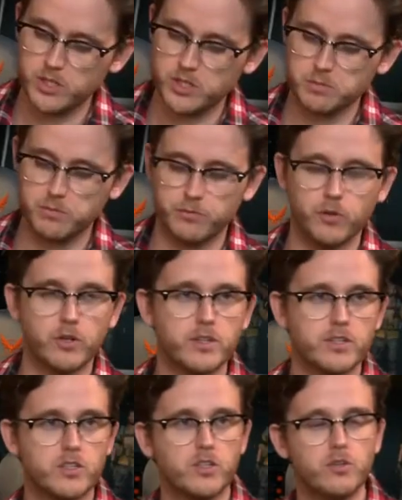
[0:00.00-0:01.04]
2 weeks before
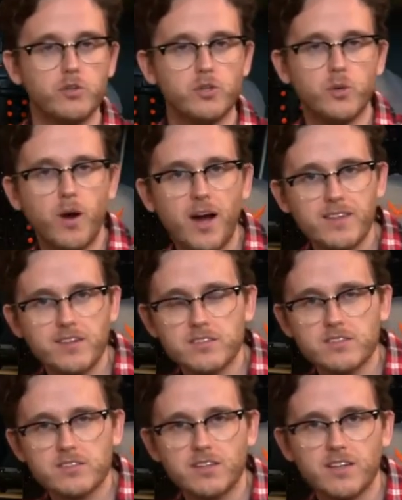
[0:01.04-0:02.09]
the new UI that
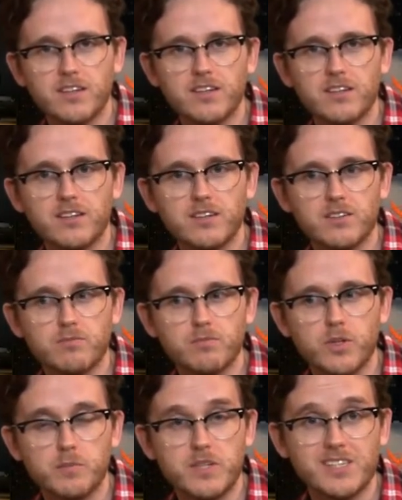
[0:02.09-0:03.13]
is
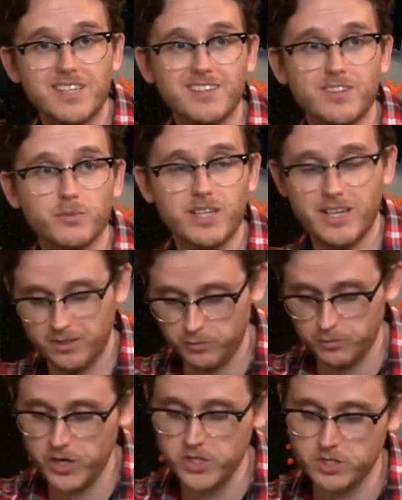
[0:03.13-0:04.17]
going to be seen in the
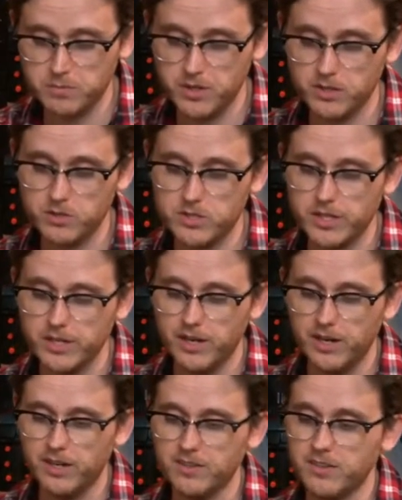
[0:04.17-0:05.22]
recalibration menus,
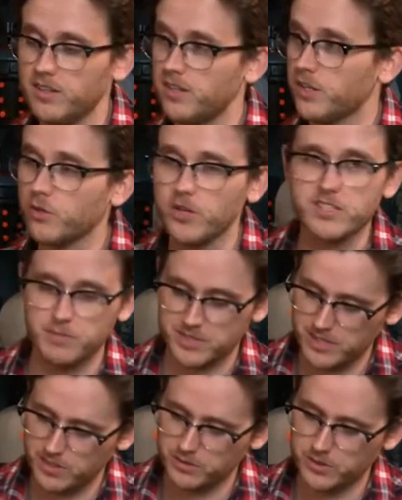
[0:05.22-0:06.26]
the increase of
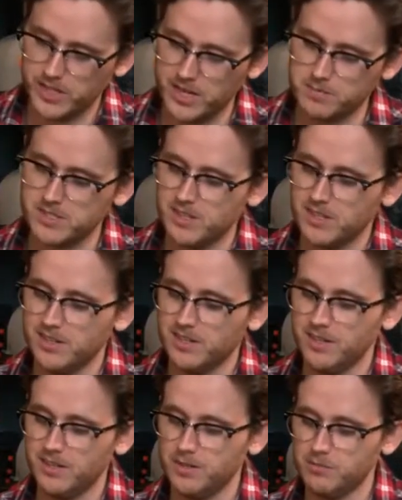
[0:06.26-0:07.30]
material caps.
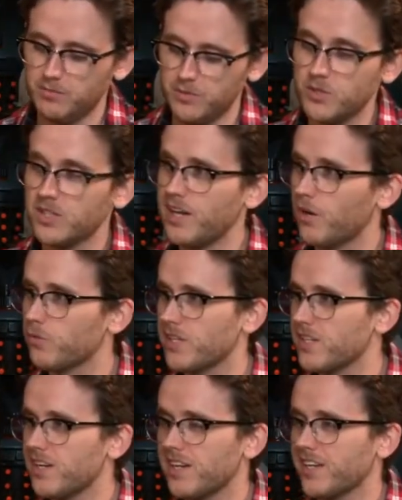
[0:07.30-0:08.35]
You can now
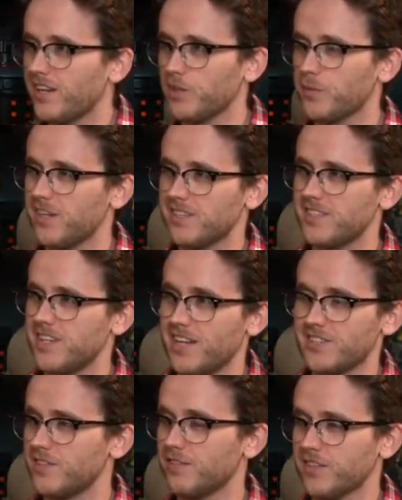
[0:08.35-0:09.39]
recalibrate
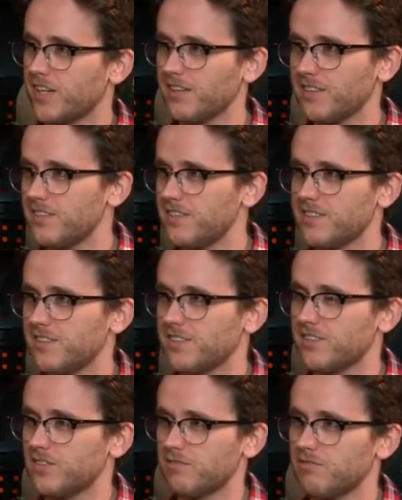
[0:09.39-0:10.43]
stats to different colors,
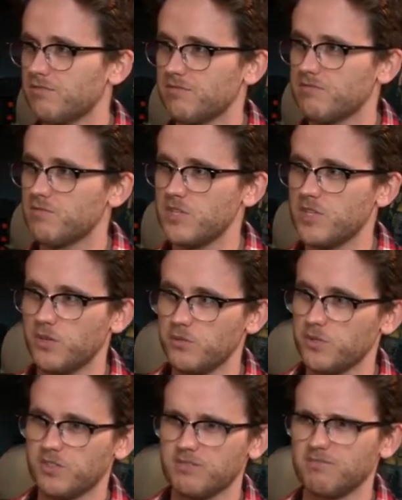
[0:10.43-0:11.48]
and you
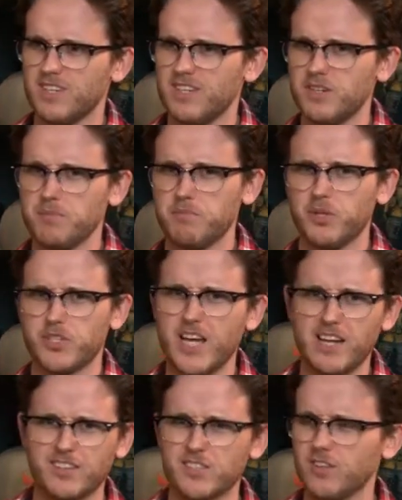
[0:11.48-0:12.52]
can put
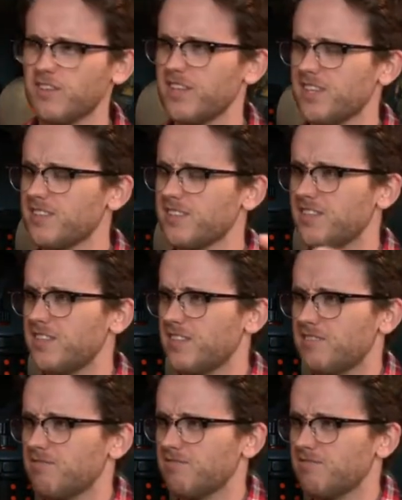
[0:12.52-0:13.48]
talents on things that.